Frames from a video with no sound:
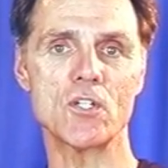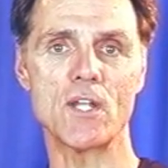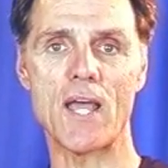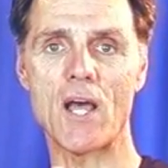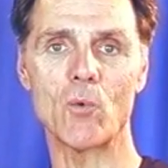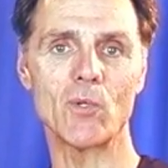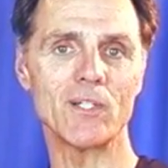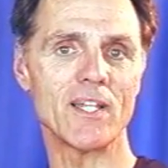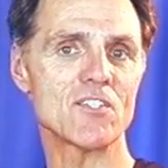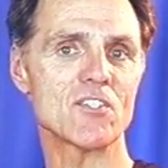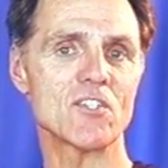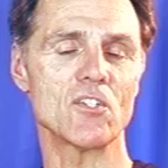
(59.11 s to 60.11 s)
and how it
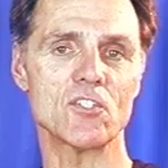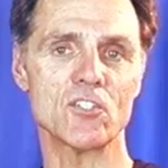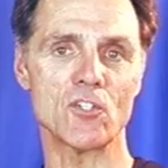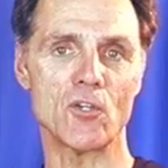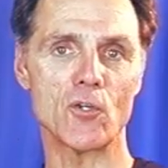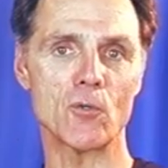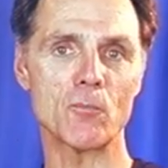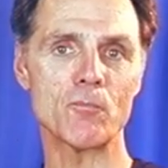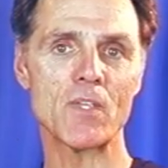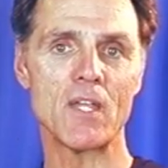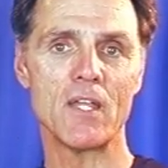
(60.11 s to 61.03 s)
relates sternum.